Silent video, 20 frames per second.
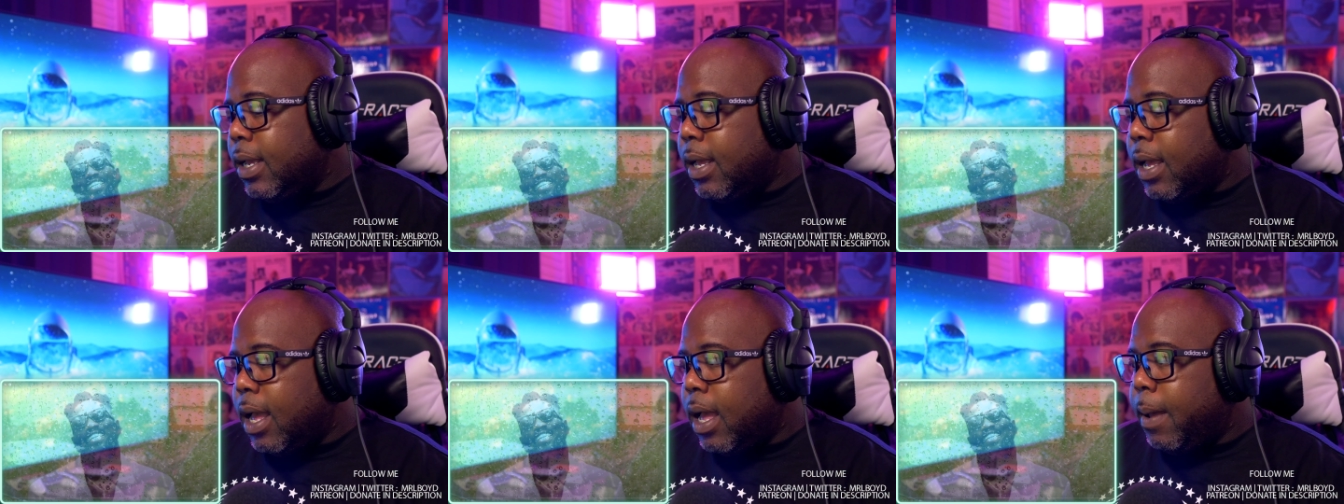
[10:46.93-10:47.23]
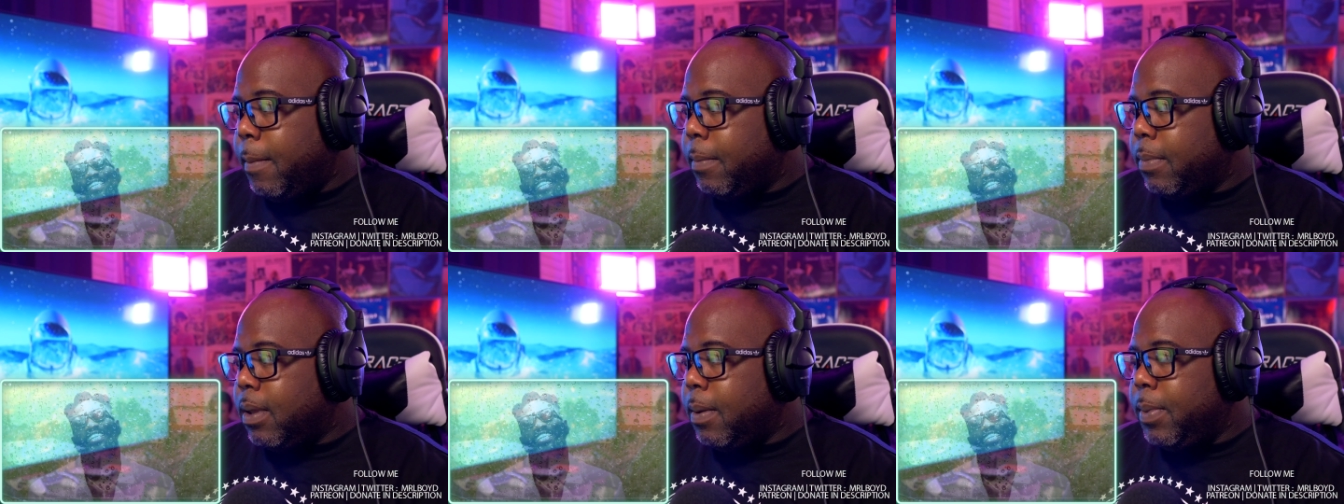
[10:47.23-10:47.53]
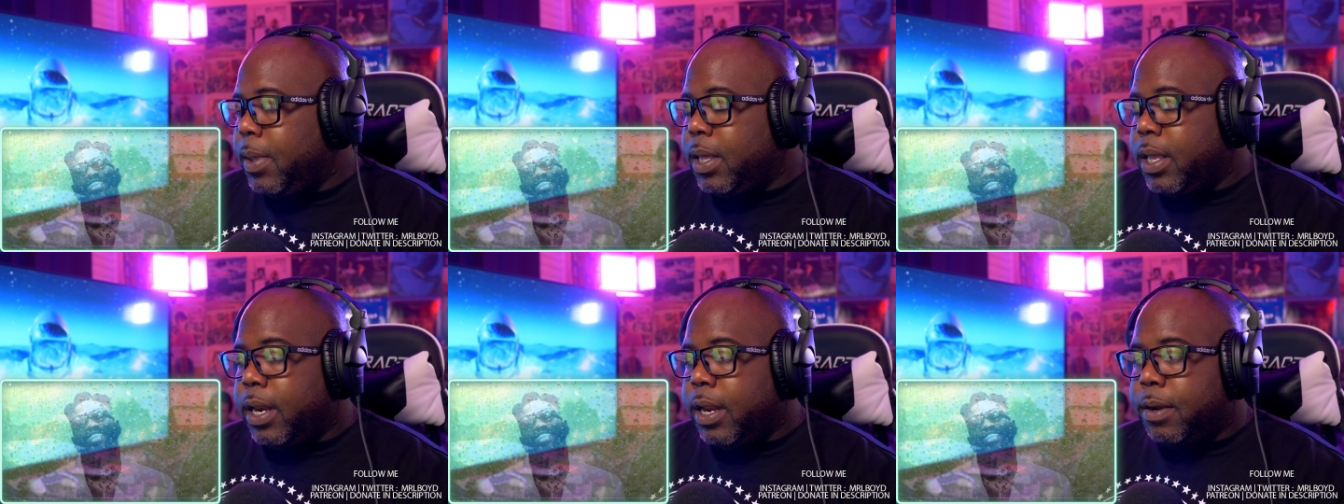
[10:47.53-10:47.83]
Um,
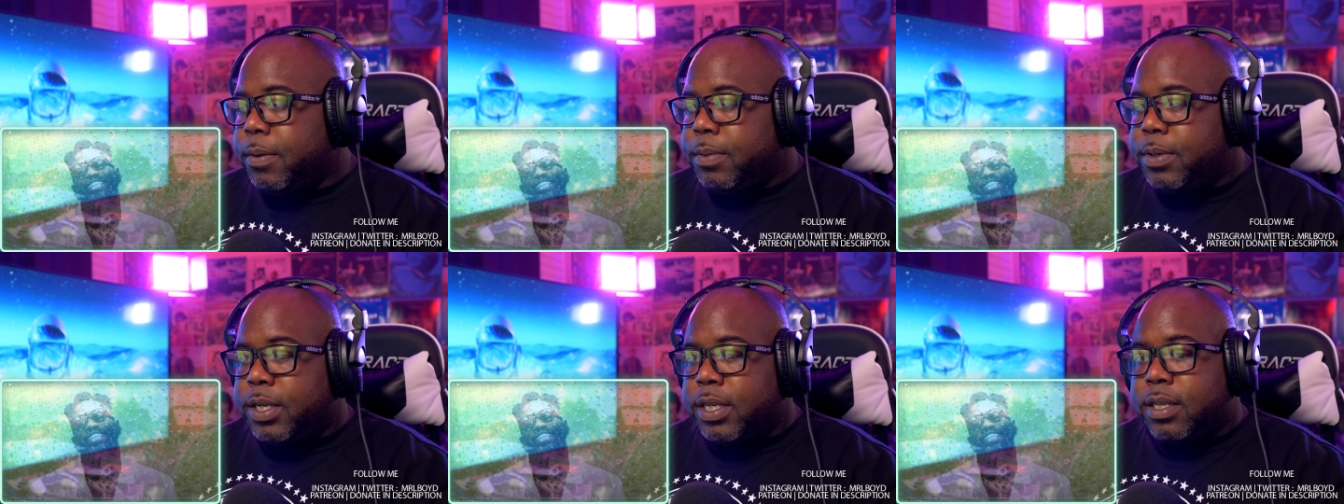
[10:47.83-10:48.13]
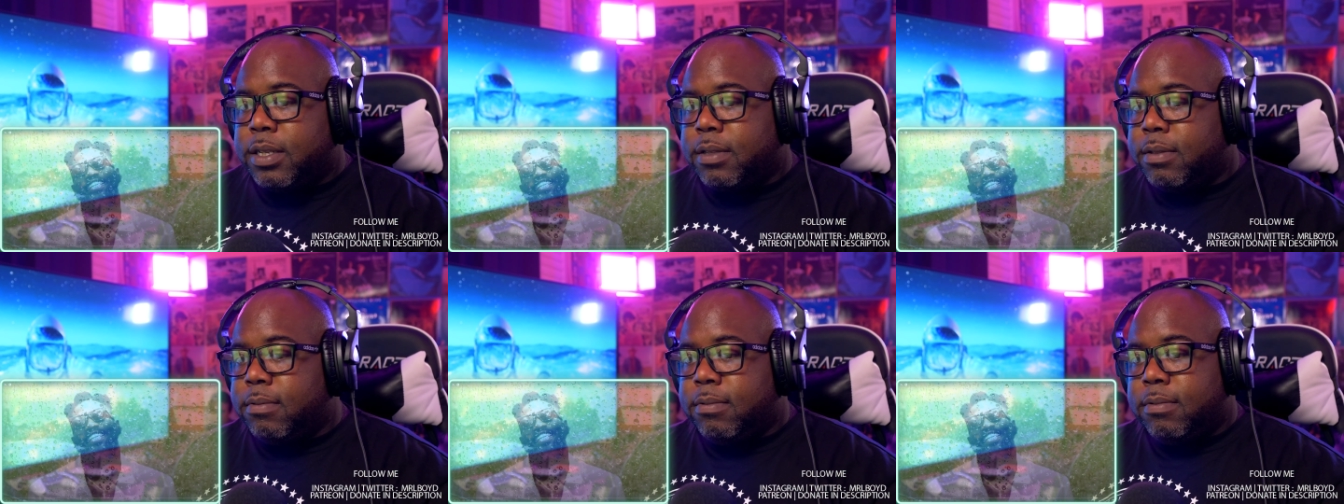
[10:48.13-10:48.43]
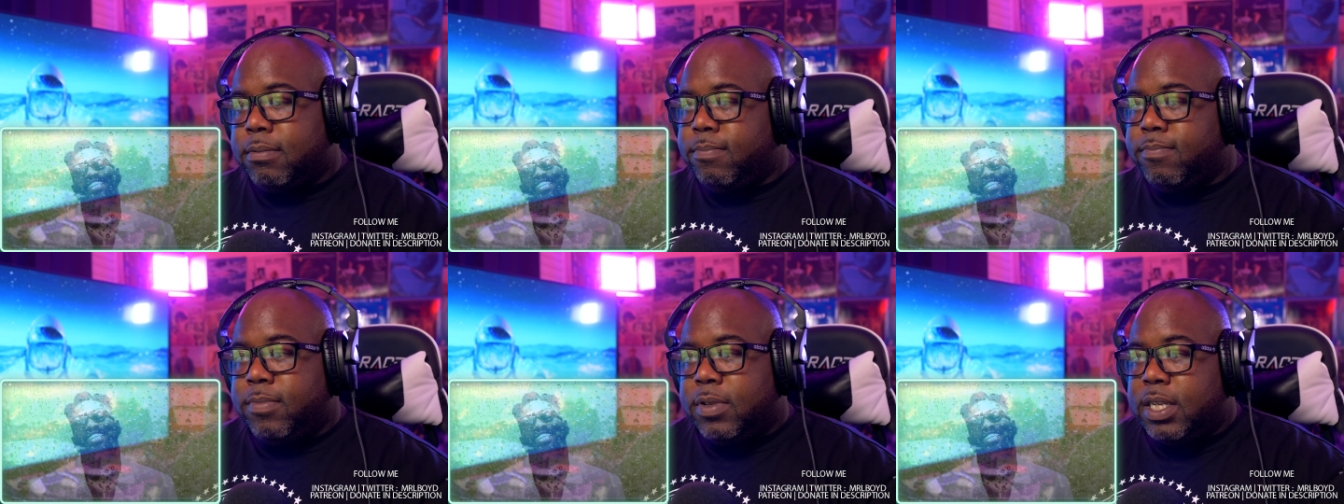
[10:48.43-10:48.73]
Chamillionaire just
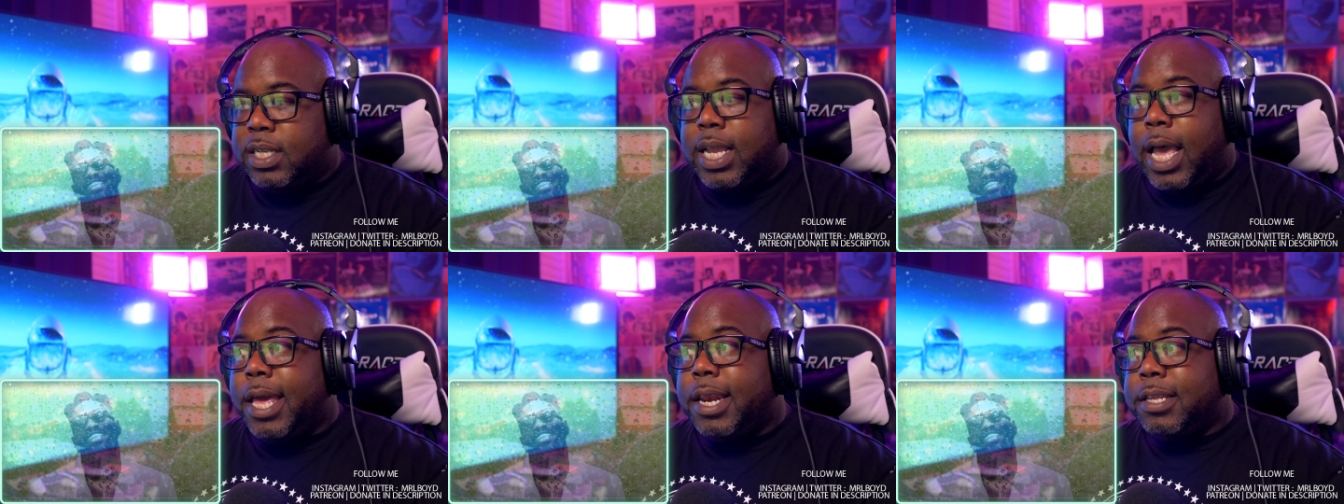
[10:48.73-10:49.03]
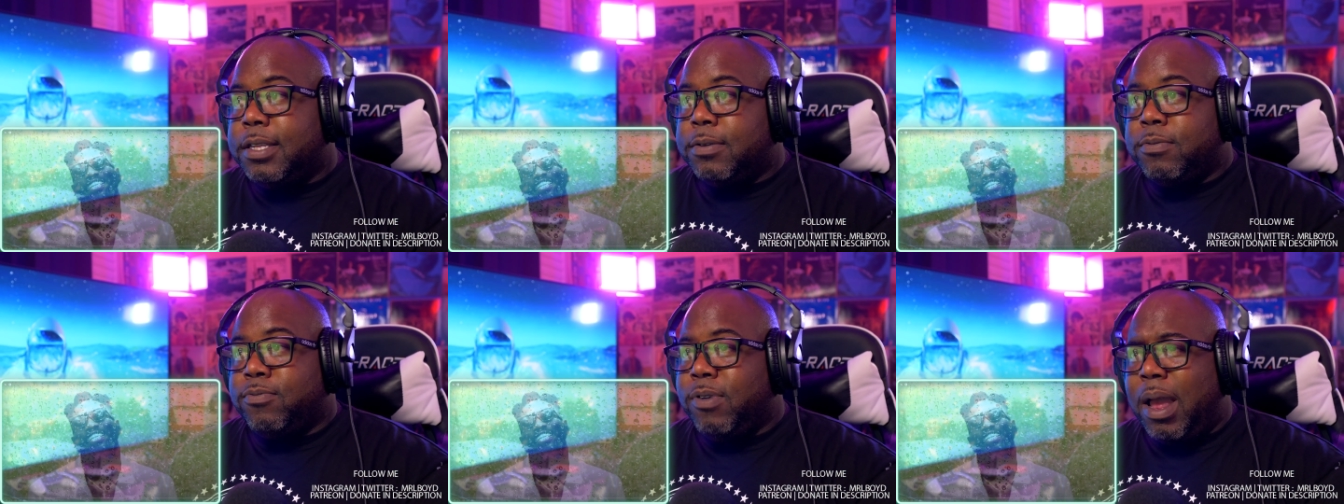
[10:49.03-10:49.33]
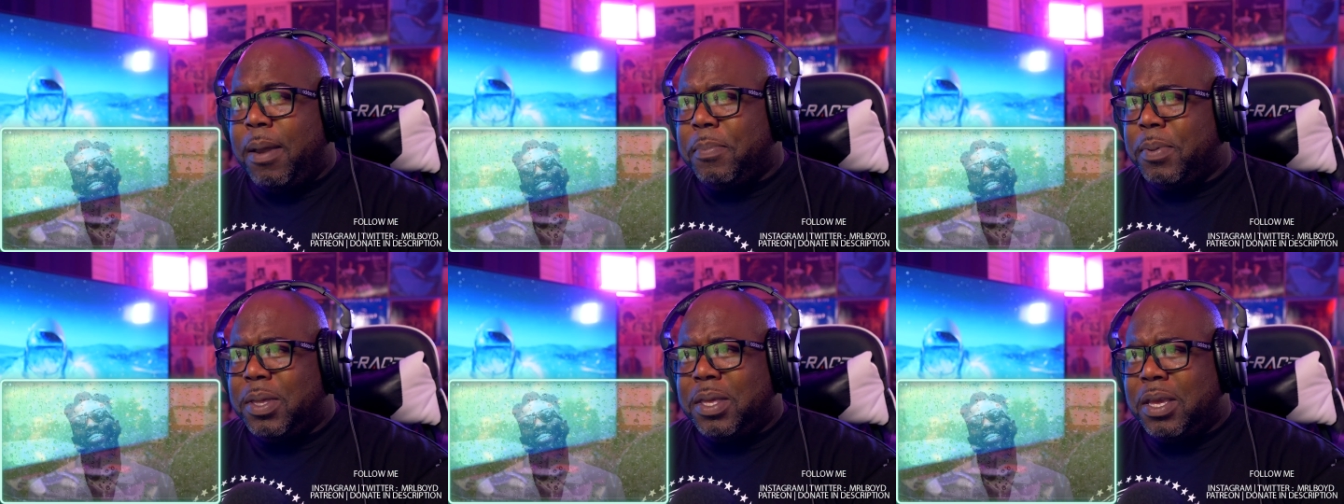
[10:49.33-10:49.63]
decided to
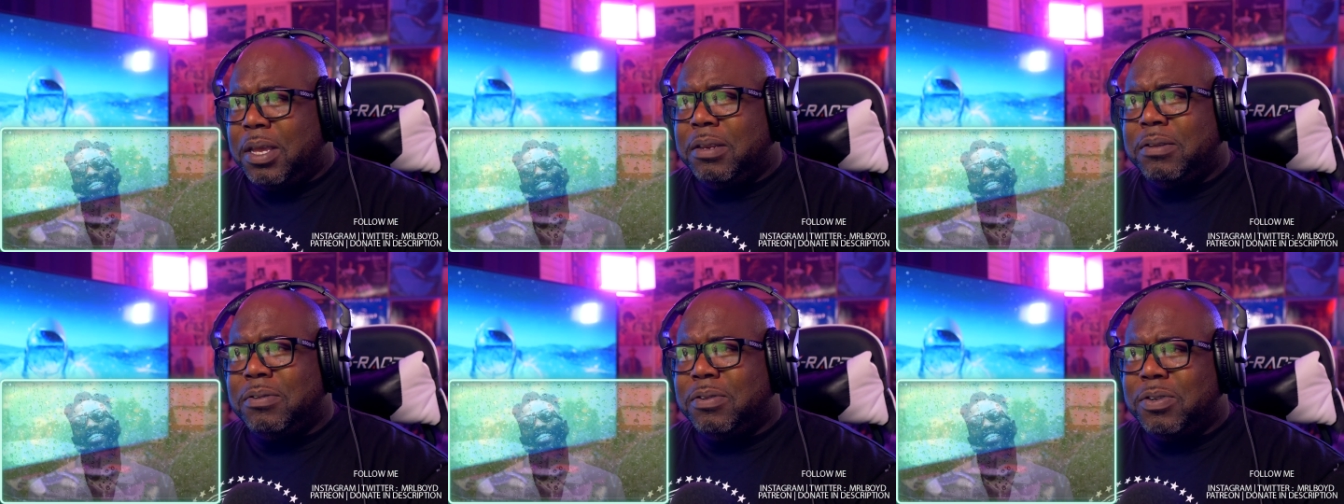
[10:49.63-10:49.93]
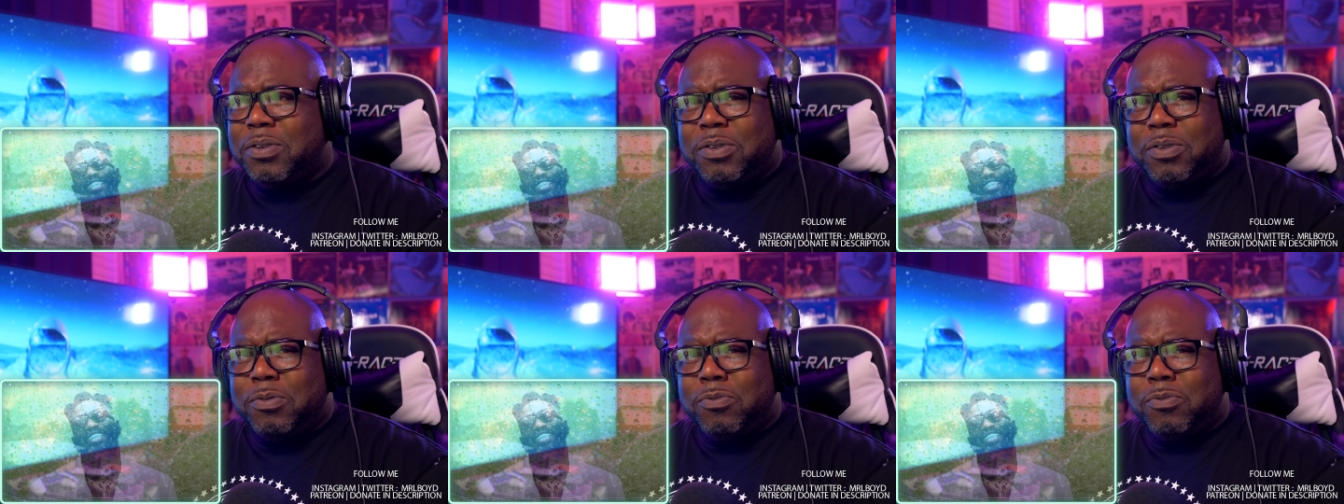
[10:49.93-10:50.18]
rap again just